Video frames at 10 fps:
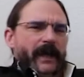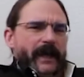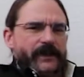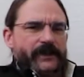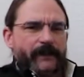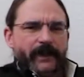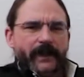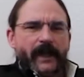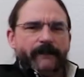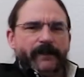and it's something
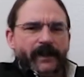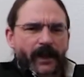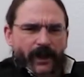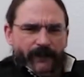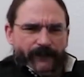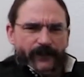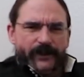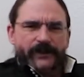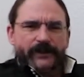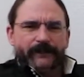that I've been
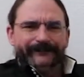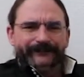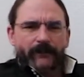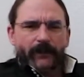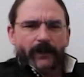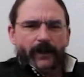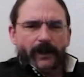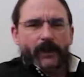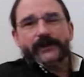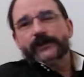fielding some
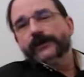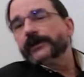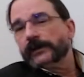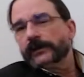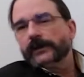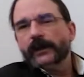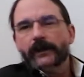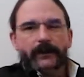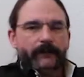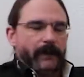uh, questions
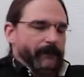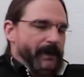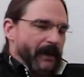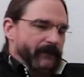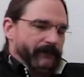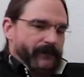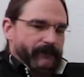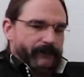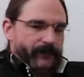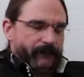uh, about
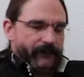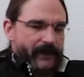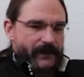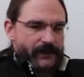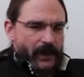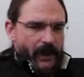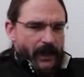from from friends.